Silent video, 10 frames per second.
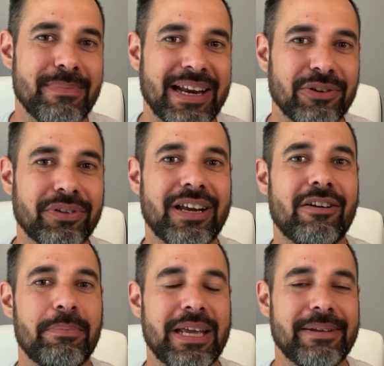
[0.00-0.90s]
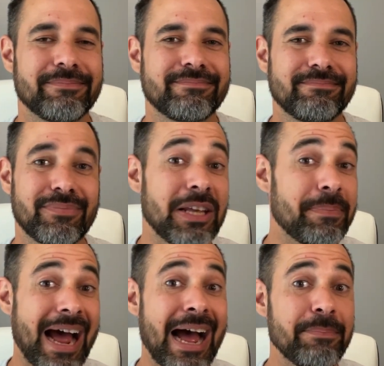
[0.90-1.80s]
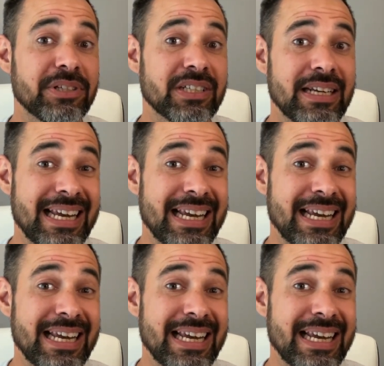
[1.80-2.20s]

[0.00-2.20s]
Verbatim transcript: to manual therapy. That perhaps